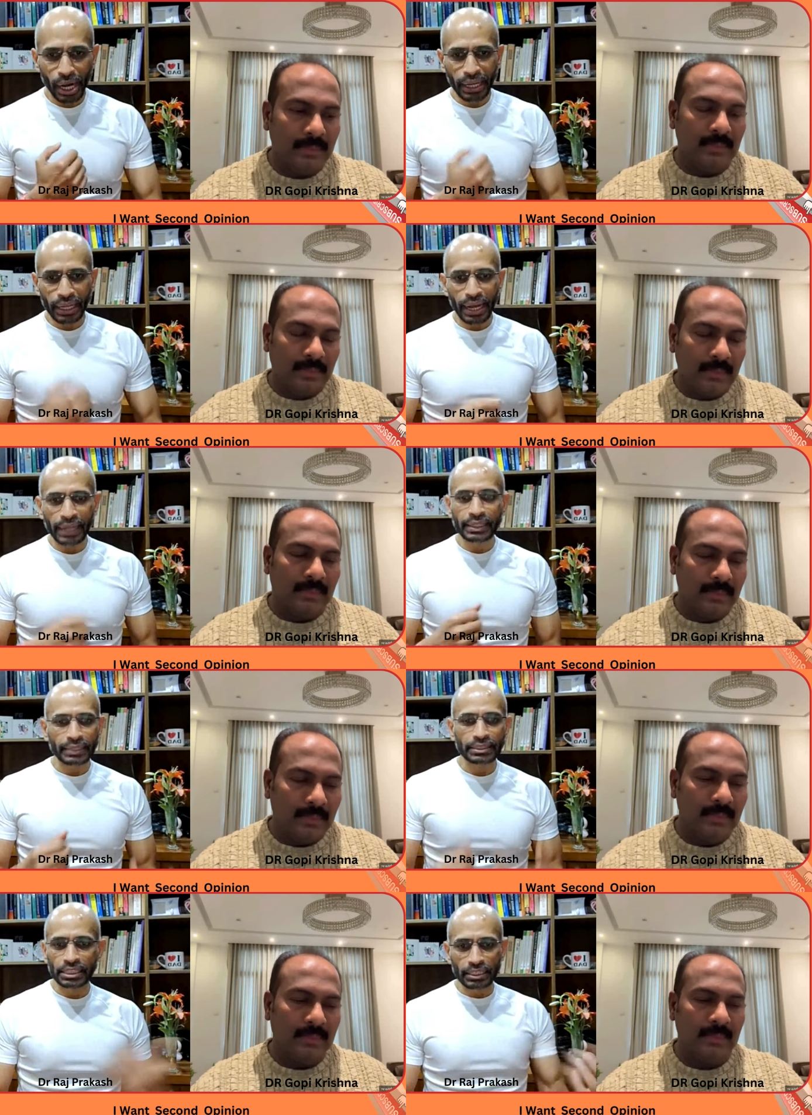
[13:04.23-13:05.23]
Speaker 1: try
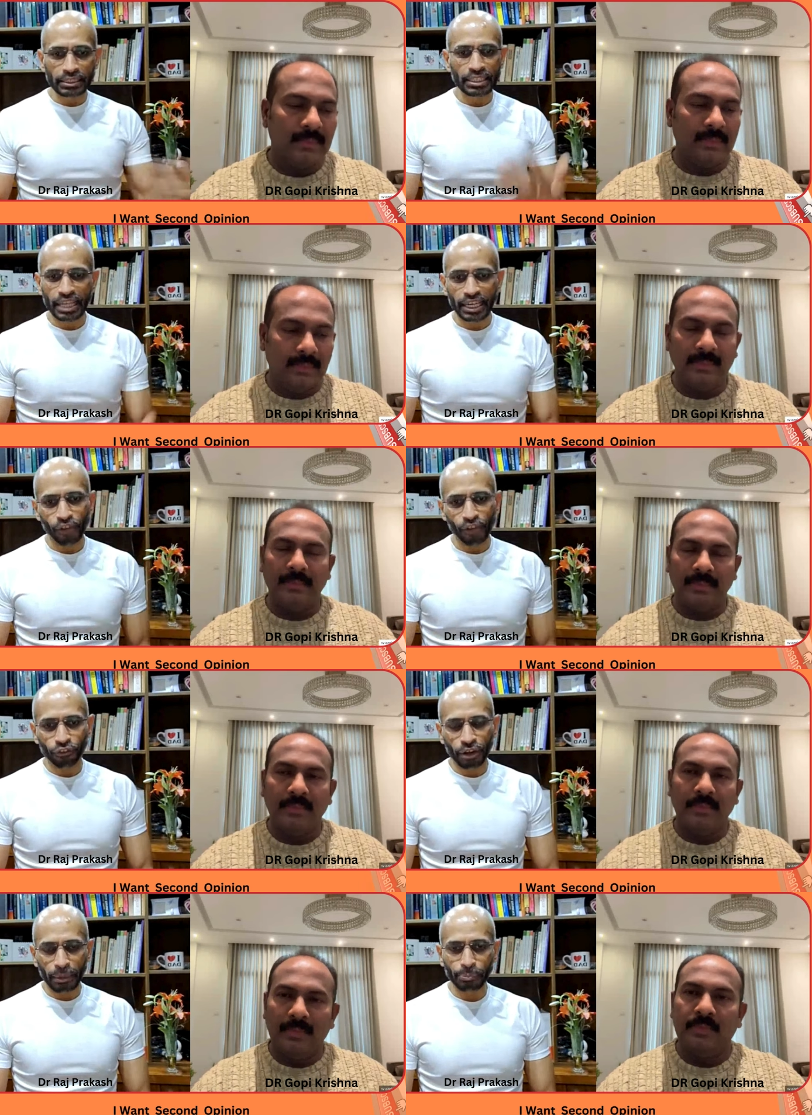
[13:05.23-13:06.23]
and consider these kind of
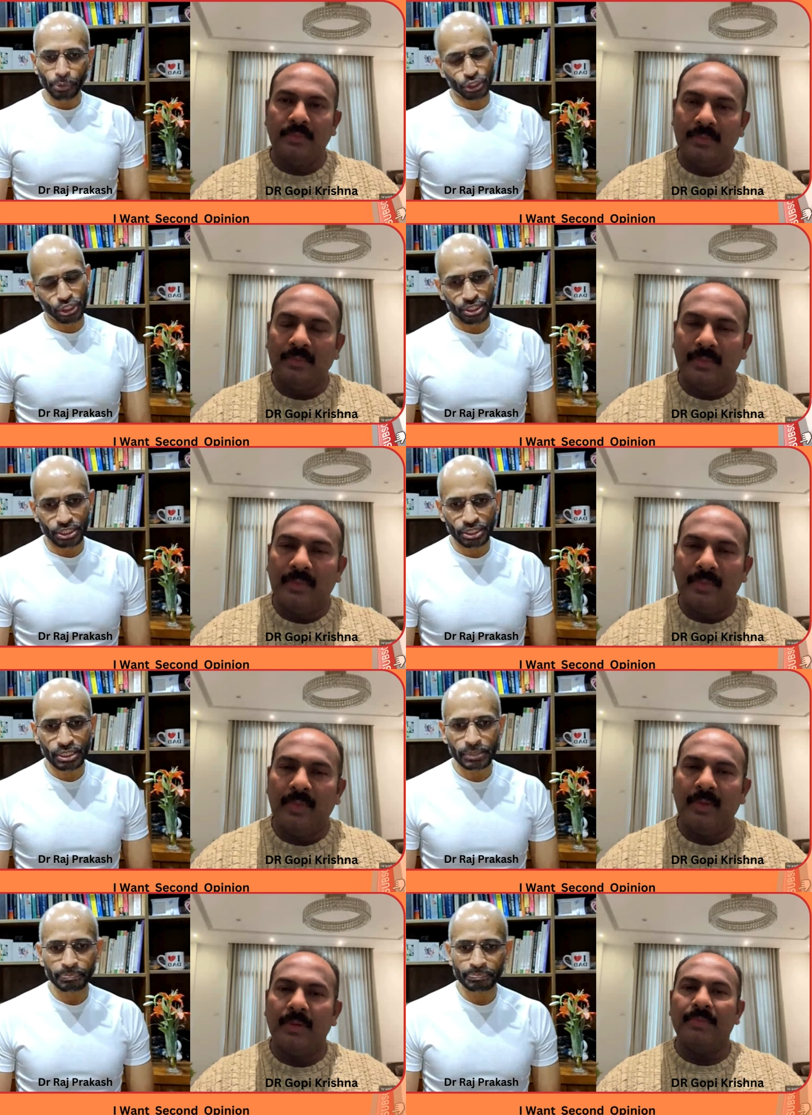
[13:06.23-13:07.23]
uh,
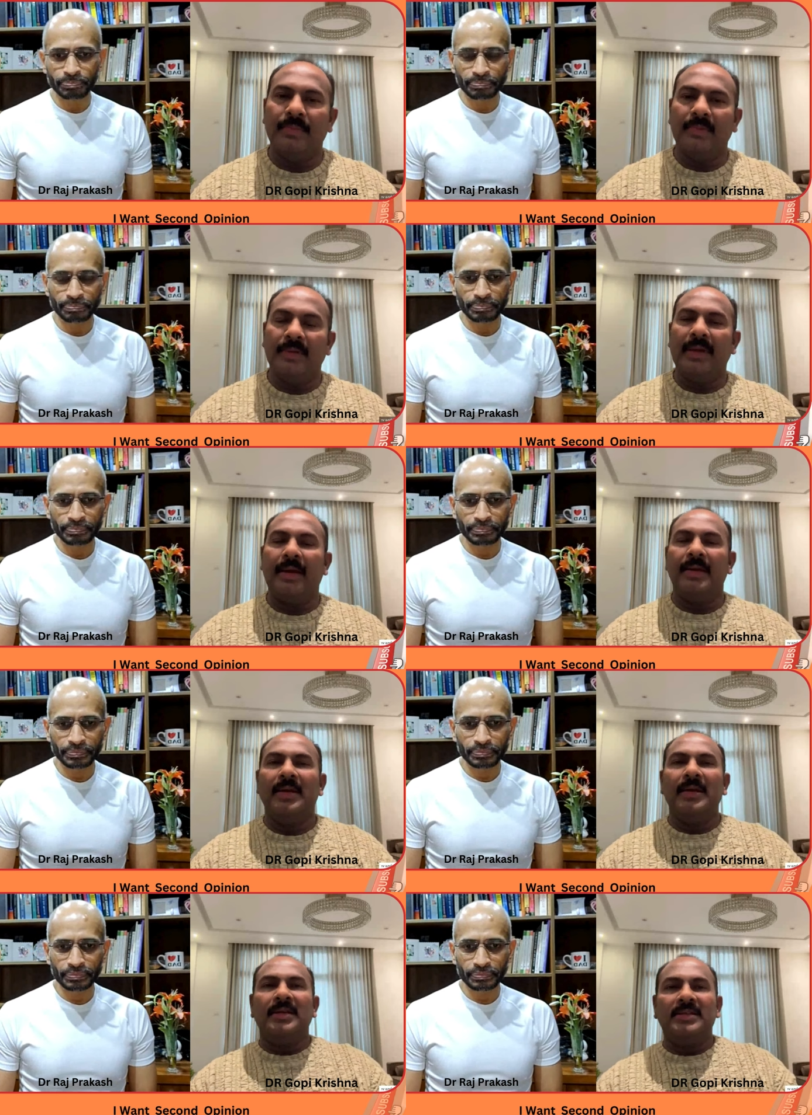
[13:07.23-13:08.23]
procedures? Yeah.
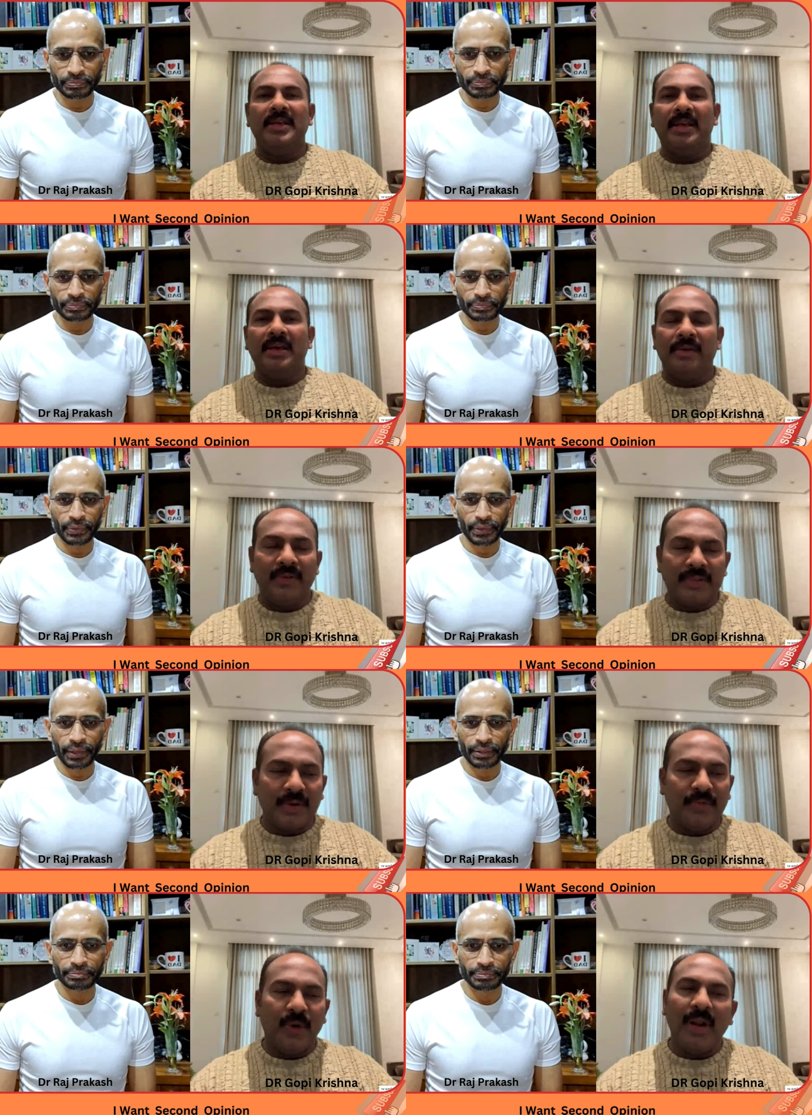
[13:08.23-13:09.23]
See,
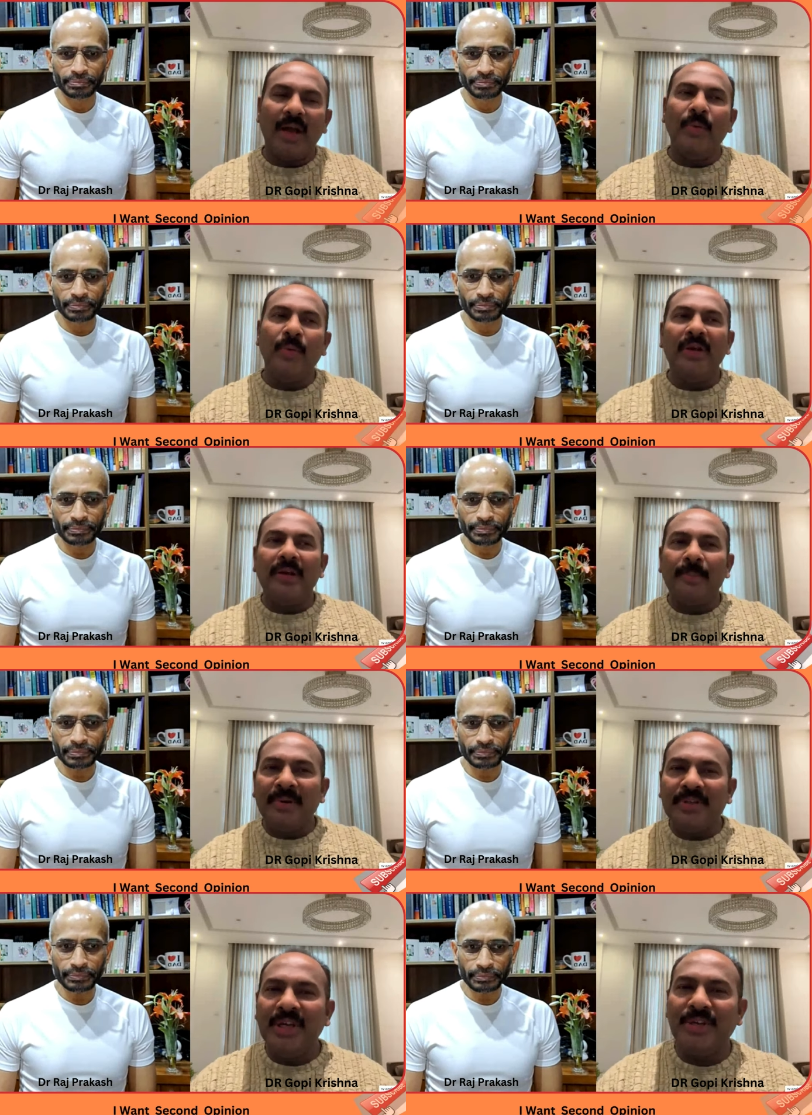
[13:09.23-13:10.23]
first of all, I would
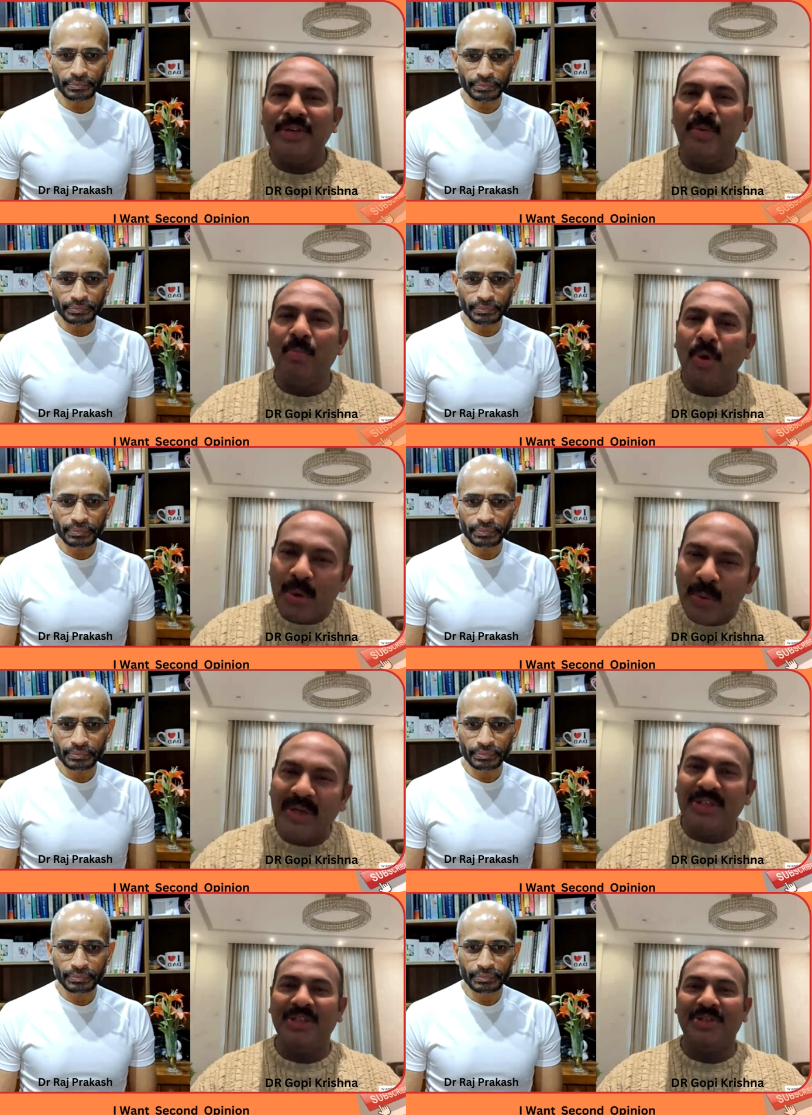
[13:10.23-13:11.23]
Speaker 2: appreciate your
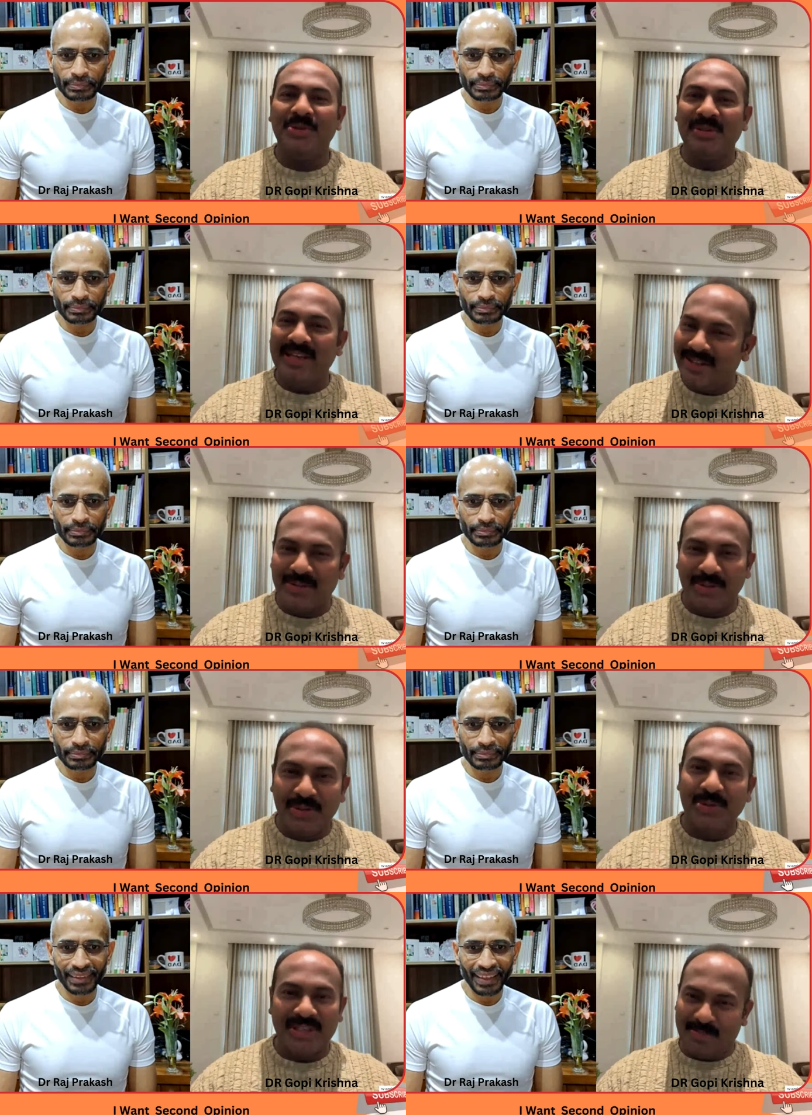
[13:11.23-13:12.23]
motivation to de-
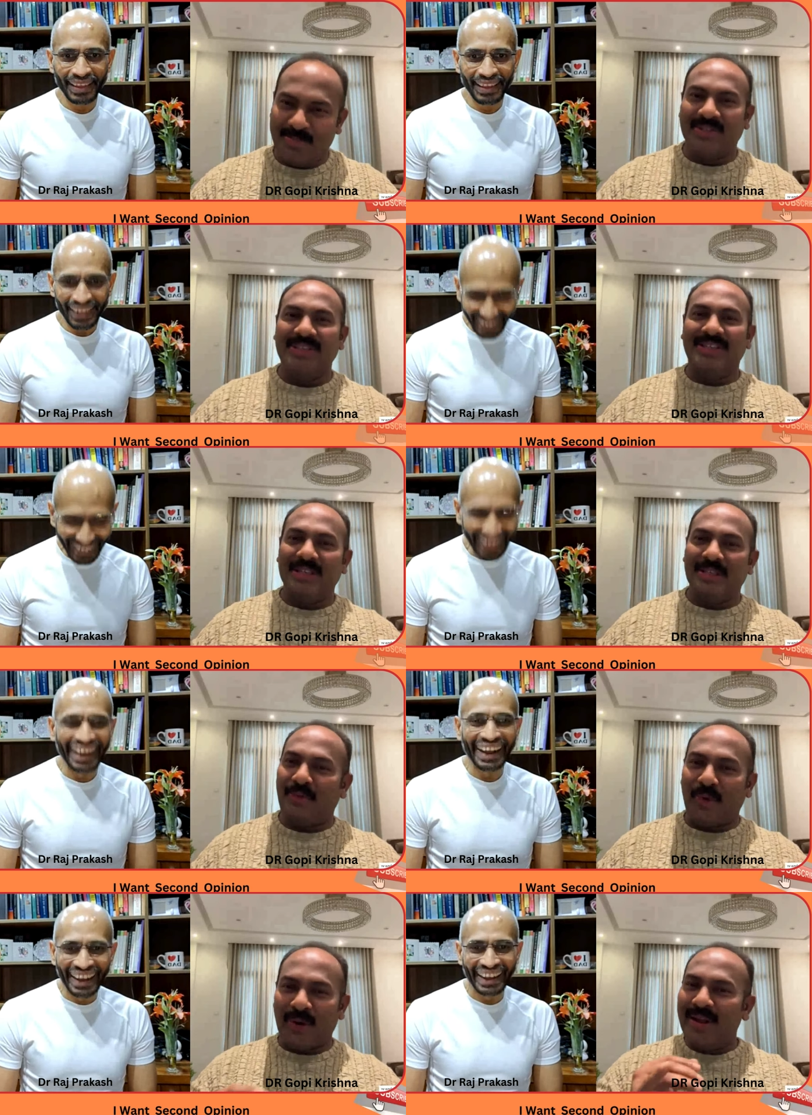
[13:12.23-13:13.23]
do this procedures
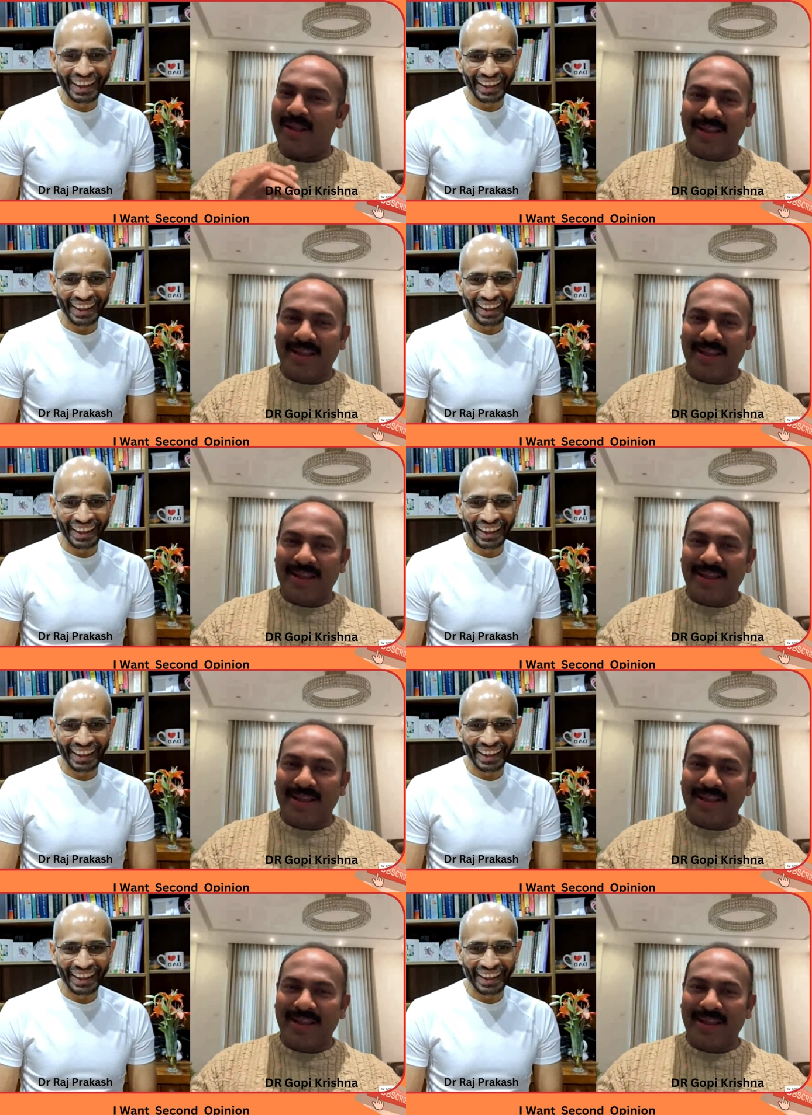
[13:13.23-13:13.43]
for